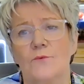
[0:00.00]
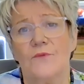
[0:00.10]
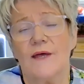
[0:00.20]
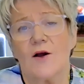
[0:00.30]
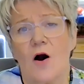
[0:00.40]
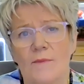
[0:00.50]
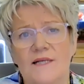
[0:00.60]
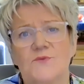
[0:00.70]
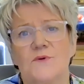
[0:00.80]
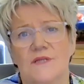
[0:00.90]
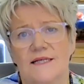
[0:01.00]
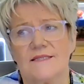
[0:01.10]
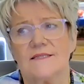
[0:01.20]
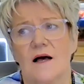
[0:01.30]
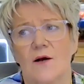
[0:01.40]
their comments were
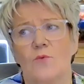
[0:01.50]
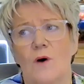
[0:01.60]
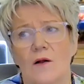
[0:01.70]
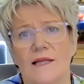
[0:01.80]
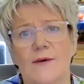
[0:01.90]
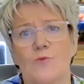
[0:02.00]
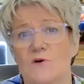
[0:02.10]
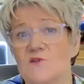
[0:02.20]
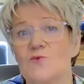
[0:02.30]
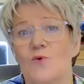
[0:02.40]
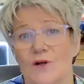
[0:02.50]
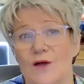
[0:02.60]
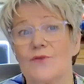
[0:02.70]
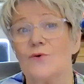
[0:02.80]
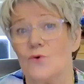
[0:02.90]
things like, well, it wasn't what
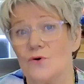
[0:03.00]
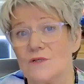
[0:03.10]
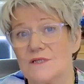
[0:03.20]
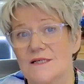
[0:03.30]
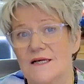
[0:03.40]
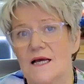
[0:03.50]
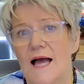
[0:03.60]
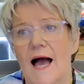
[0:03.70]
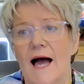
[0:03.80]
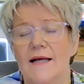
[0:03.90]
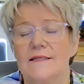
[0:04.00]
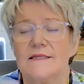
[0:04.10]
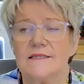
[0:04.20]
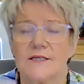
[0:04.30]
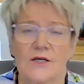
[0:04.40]
I thought. And
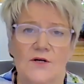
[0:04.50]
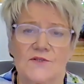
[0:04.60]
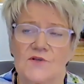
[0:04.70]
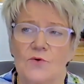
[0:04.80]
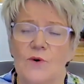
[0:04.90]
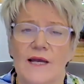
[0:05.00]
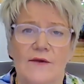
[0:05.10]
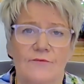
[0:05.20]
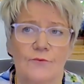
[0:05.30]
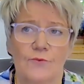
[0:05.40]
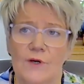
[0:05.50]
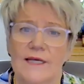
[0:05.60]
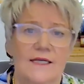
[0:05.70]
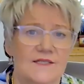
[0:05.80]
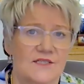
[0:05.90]
it didn't go. So we've
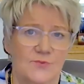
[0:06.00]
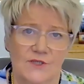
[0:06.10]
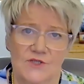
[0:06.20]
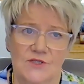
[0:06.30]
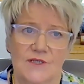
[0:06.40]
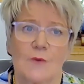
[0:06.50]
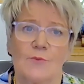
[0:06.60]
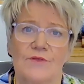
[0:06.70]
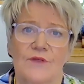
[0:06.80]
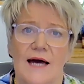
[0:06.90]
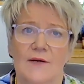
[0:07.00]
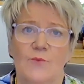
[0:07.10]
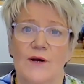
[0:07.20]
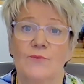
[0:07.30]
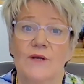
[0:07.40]
really switched it up with that.
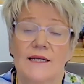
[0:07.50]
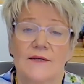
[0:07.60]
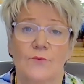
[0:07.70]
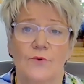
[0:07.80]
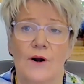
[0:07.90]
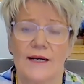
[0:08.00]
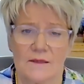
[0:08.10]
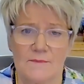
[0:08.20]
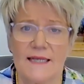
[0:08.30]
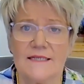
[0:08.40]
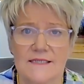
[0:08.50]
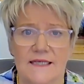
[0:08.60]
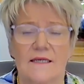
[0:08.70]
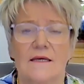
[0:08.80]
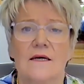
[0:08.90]
And we're really
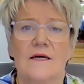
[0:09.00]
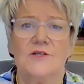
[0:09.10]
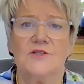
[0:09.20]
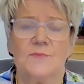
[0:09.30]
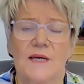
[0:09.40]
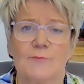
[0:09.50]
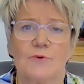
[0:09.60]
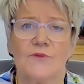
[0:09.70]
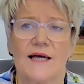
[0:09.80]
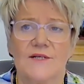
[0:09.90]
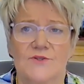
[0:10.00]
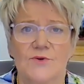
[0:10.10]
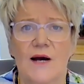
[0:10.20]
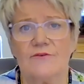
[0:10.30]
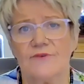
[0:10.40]
recommending to people they
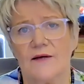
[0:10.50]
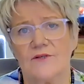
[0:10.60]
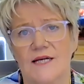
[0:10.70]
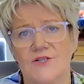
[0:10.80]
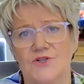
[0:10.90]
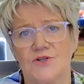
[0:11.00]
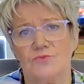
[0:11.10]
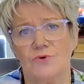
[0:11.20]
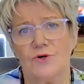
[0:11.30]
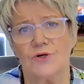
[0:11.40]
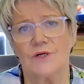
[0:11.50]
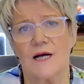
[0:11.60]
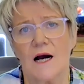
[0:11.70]
do our foundation work